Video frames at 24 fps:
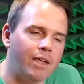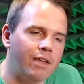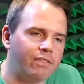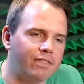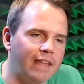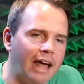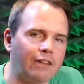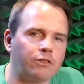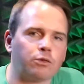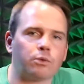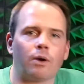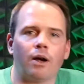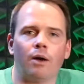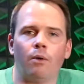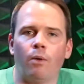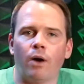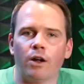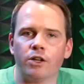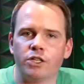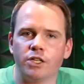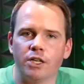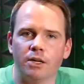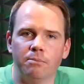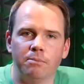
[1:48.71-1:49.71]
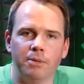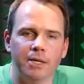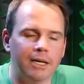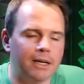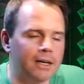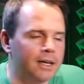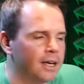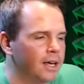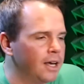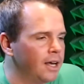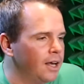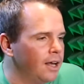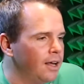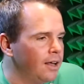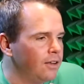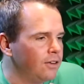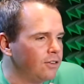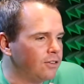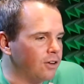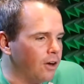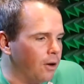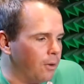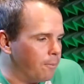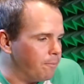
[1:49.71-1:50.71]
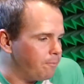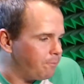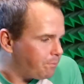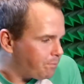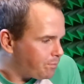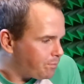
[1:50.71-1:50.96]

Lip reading: That's where I want you to be. So